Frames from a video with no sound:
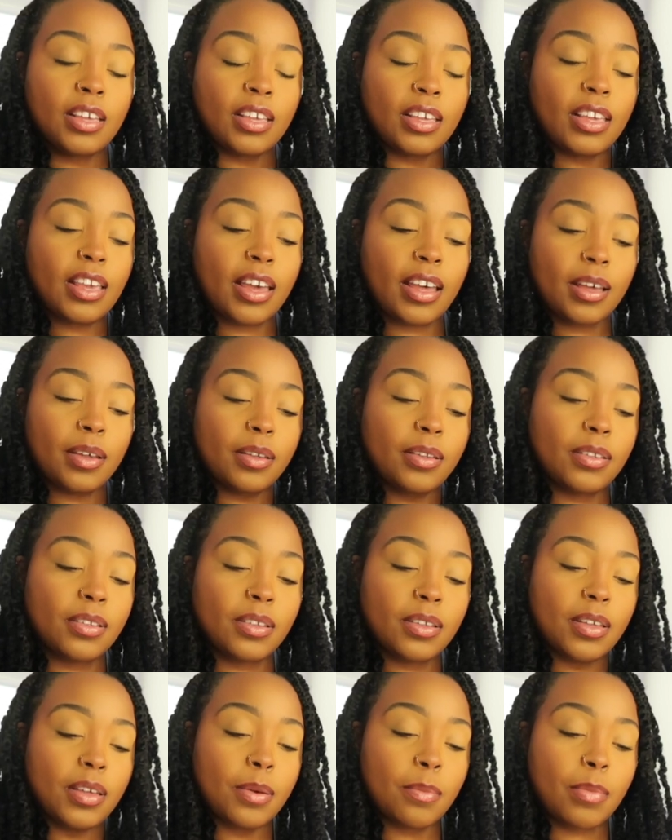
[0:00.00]
Yeah.
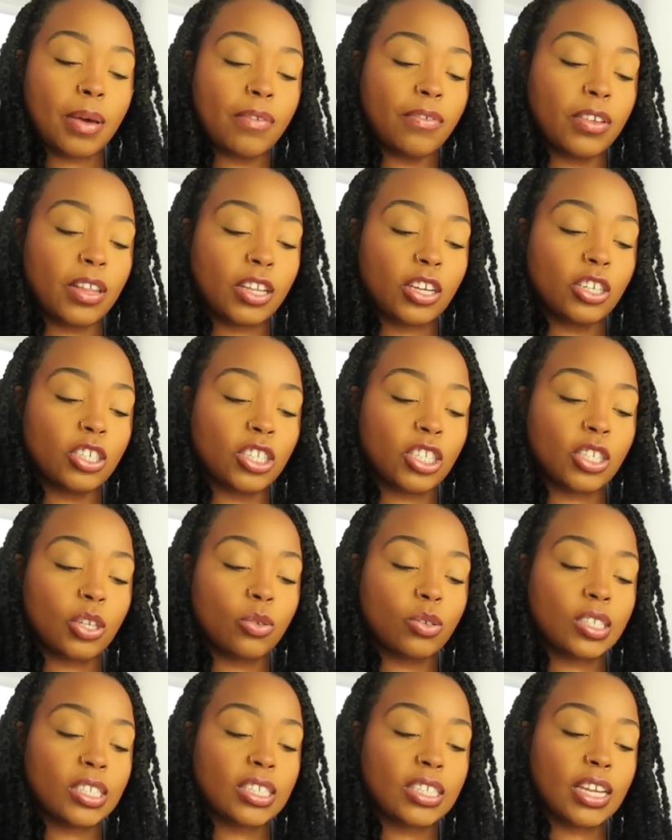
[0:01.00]
I feel like you're
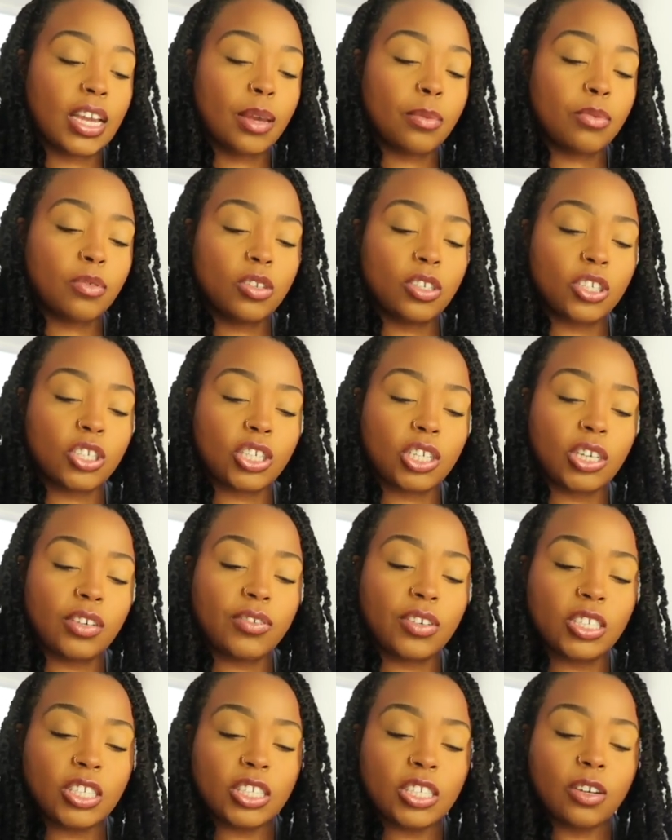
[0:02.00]
so stable and sure
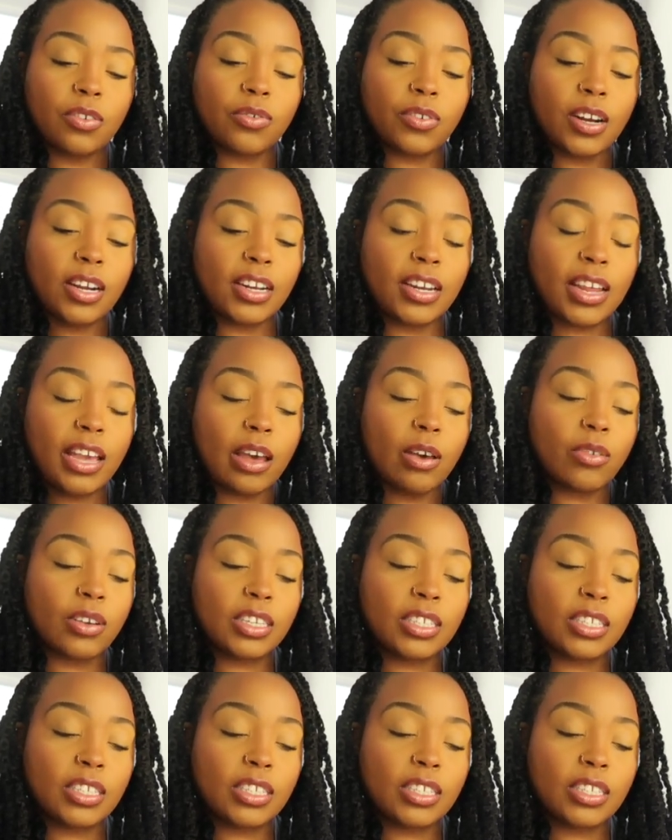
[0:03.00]
of yourself right now,